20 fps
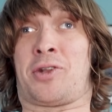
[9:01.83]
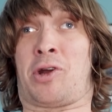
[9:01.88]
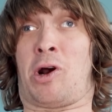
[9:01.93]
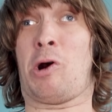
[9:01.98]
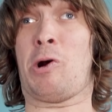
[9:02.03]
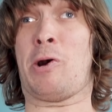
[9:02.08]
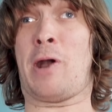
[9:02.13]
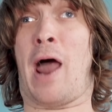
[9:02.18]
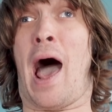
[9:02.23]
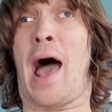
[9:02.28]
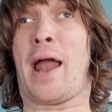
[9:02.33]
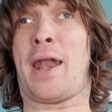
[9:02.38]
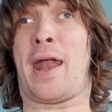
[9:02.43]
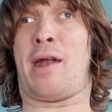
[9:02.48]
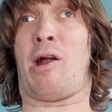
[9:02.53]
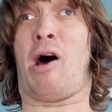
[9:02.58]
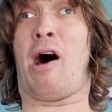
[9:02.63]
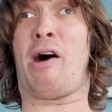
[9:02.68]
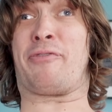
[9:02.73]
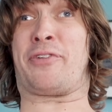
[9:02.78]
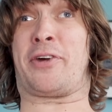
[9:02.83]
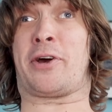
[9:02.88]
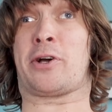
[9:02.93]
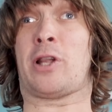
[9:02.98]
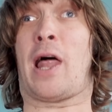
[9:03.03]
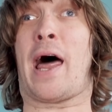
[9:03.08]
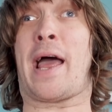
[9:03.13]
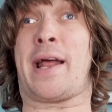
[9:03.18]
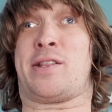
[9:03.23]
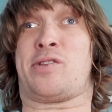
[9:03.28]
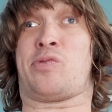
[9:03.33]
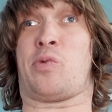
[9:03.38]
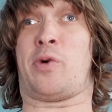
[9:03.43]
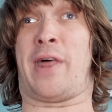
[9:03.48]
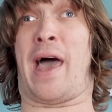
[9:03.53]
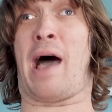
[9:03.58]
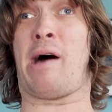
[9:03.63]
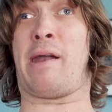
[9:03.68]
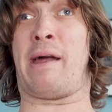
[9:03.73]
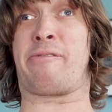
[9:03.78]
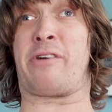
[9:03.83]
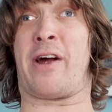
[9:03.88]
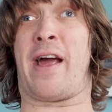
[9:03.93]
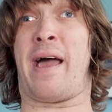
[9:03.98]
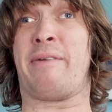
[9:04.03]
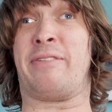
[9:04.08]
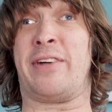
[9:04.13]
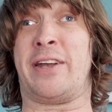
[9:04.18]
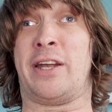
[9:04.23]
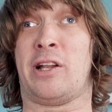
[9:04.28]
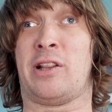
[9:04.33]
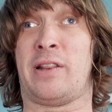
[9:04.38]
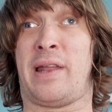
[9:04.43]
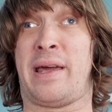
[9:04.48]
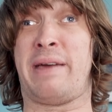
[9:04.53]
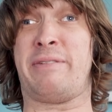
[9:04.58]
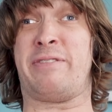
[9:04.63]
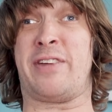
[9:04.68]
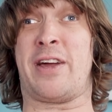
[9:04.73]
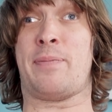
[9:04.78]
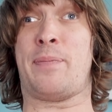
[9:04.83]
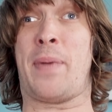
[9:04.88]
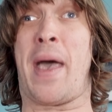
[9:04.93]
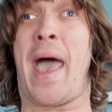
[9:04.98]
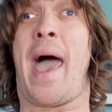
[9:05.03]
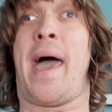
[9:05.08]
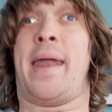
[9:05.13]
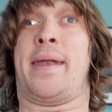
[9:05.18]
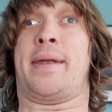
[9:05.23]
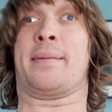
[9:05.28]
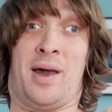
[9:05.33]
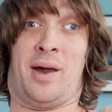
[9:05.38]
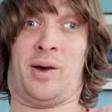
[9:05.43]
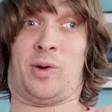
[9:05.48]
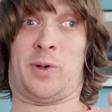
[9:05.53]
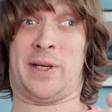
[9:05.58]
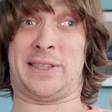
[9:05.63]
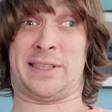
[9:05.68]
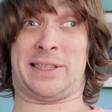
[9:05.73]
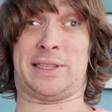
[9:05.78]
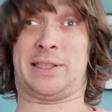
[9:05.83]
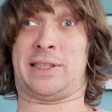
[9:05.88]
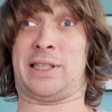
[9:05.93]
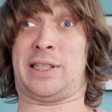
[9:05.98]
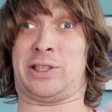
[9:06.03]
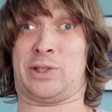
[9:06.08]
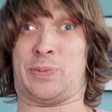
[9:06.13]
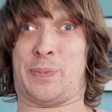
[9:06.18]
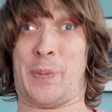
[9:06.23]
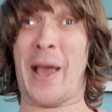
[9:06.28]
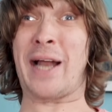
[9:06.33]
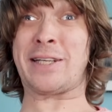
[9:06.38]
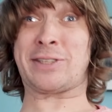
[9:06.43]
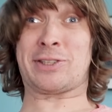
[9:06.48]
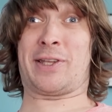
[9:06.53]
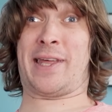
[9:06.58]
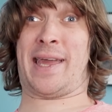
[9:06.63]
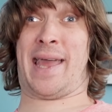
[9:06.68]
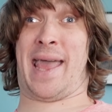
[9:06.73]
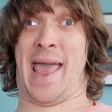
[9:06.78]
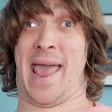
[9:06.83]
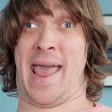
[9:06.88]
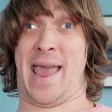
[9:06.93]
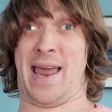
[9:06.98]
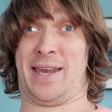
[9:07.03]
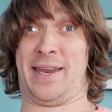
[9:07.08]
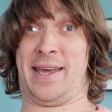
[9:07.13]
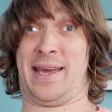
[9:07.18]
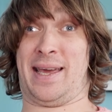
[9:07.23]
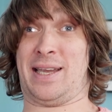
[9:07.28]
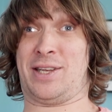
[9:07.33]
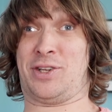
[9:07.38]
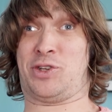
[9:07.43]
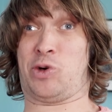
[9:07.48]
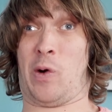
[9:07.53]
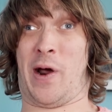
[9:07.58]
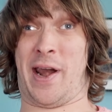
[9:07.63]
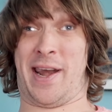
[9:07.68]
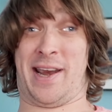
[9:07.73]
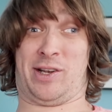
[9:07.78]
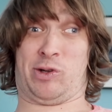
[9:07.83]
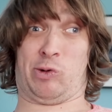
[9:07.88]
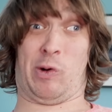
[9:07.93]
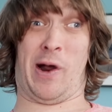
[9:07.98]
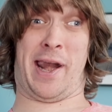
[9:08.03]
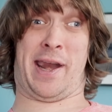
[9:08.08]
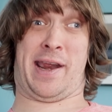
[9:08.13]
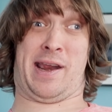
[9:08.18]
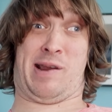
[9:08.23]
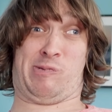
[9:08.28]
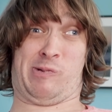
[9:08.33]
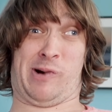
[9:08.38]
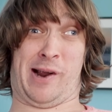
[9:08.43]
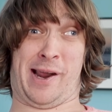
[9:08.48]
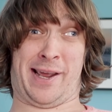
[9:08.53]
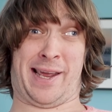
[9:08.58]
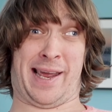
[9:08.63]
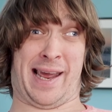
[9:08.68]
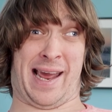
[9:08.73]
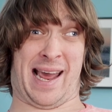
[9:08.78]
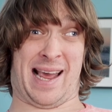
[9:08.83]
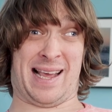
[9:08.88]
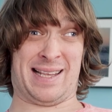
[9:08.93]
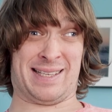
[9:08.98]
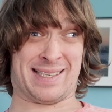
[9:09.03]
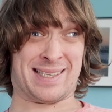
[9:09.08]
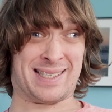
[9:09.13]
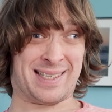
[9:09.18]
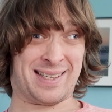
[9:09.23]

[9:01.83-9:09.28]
turn on and off your lights without ever having to leave your bed. Which is especially handy in 2020, right guys?